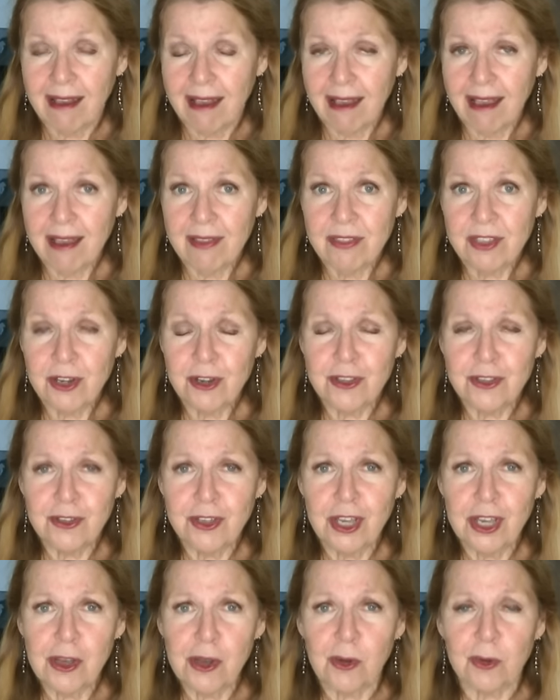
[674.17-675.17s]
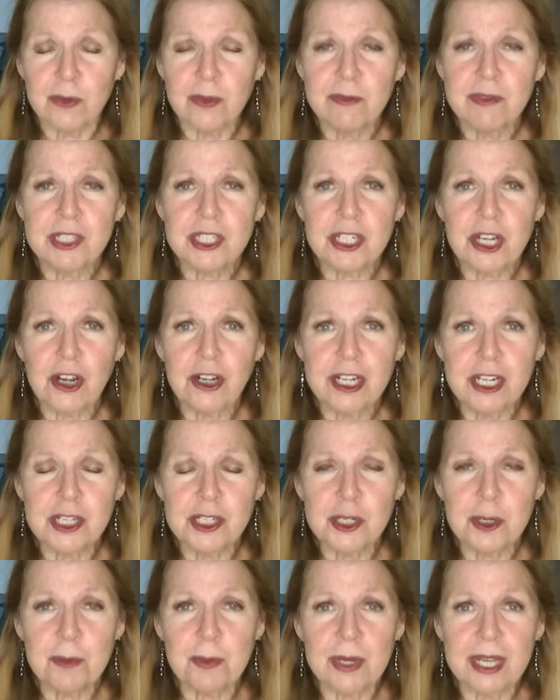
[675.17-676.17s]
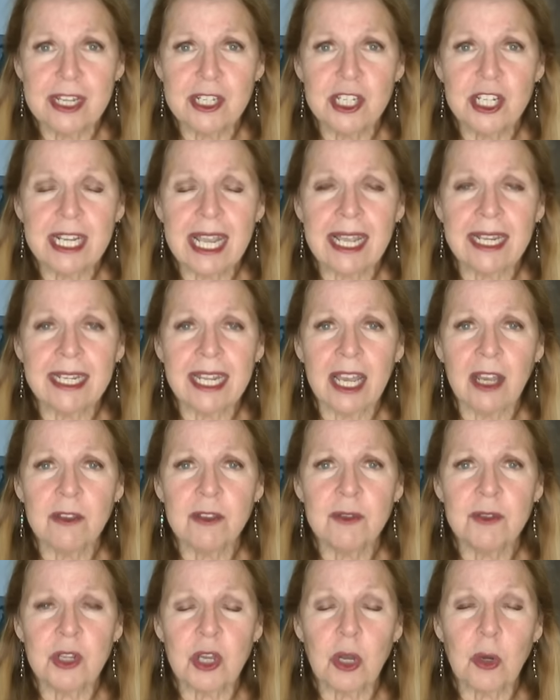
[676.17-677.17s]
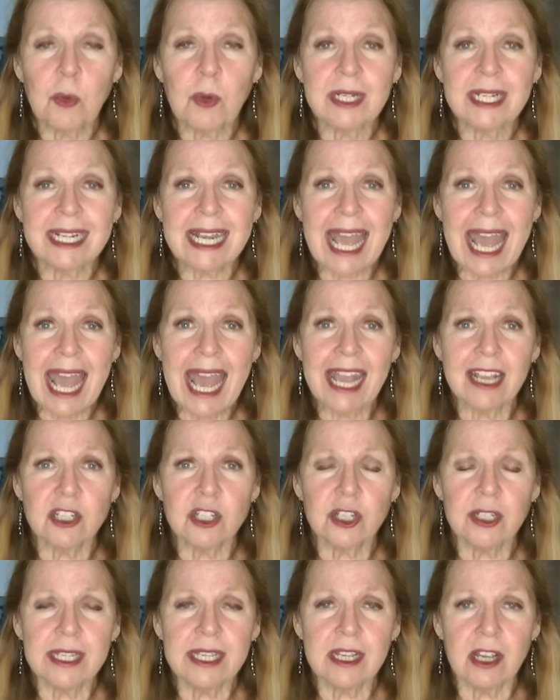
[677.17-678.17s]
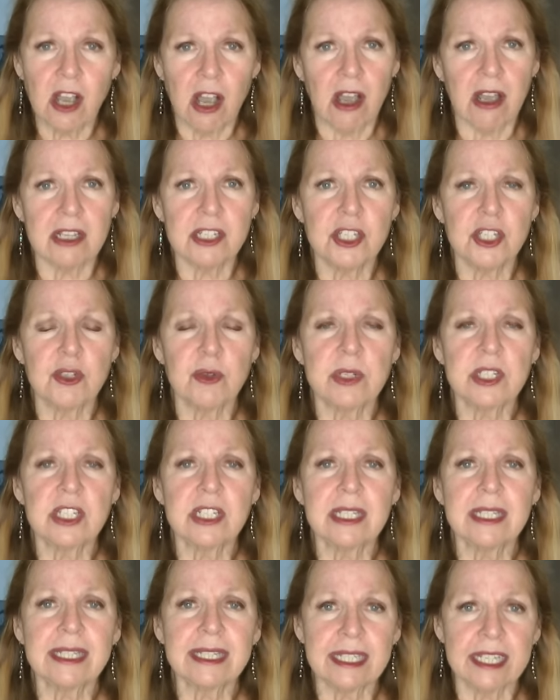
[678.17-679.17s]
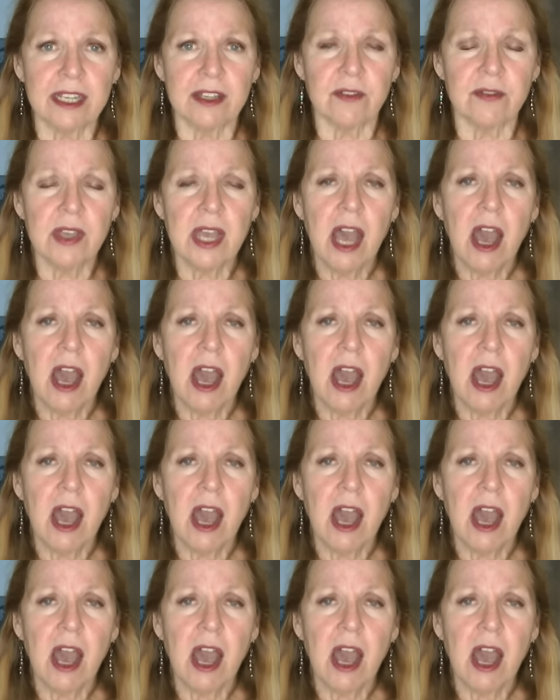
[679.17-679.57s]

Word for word: And there you go. You've started your budget and now you know what it actually costs you to live.